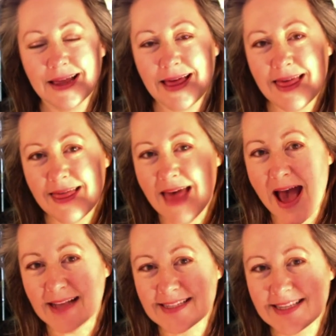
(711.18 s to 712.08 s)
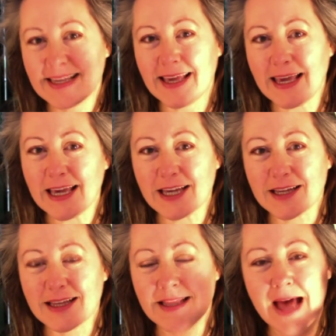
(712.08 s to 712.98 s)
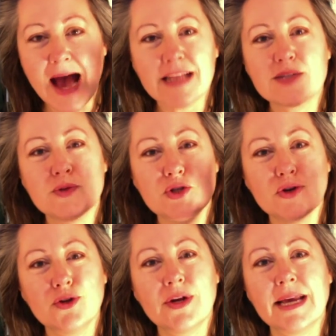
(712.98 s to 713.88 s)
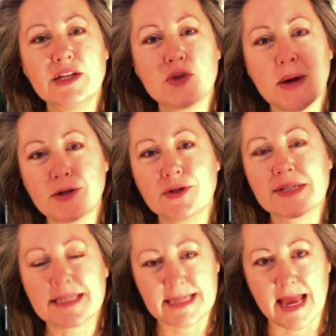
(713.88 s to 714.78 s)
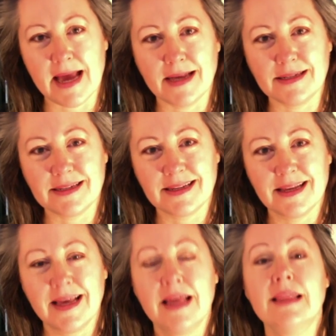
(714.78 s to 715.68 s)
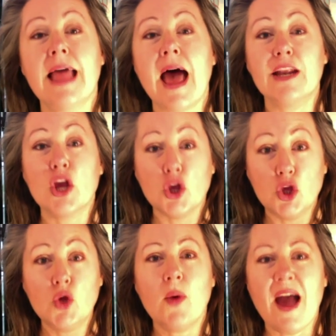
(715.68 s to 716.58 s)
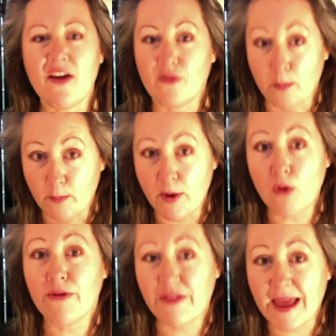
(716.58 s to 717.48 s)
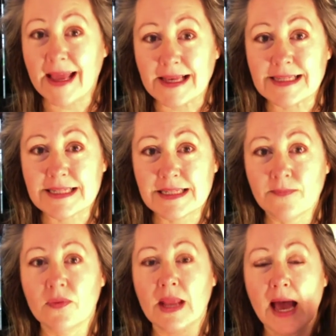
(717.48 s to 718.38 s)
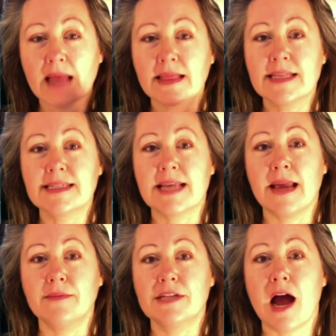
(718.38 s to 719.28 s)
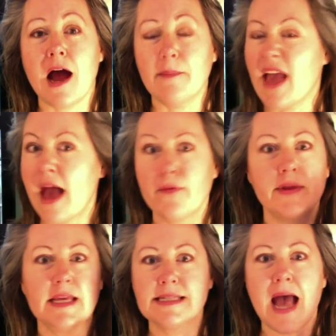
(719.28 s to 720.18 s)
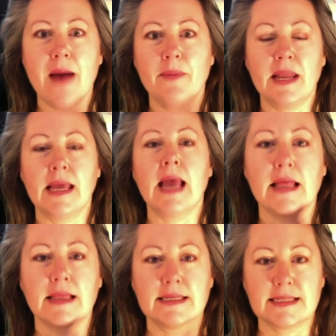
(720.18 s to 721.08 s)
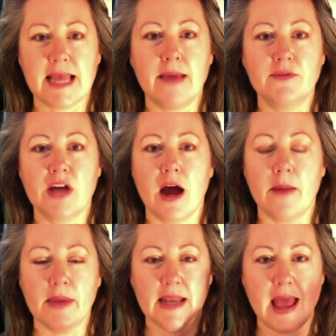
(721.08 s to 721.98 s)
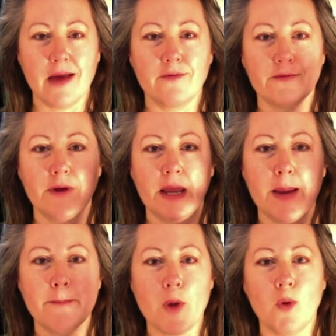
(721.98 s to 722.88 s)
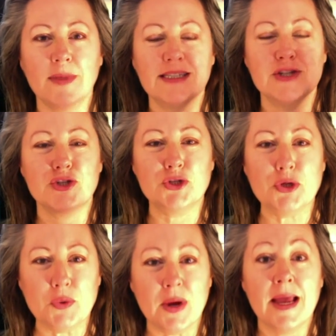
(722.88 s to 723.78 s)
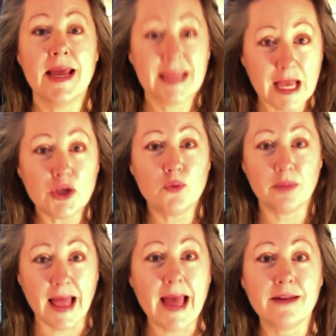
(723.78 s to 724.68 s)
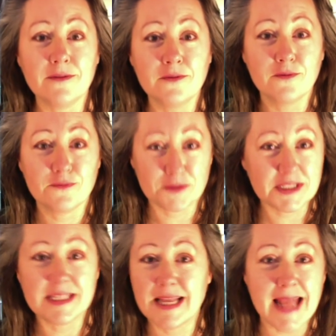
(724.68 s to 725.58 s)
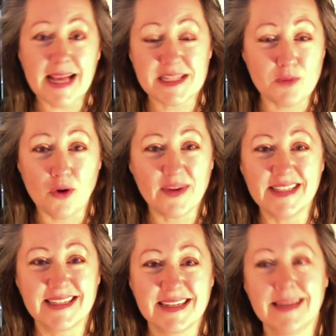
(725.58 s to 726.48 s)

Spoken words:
That's the key. That's what you're looking to understand. That you have both things at the same time. Everything's happening the same time, and every moment is new. Can you plan for the next moment?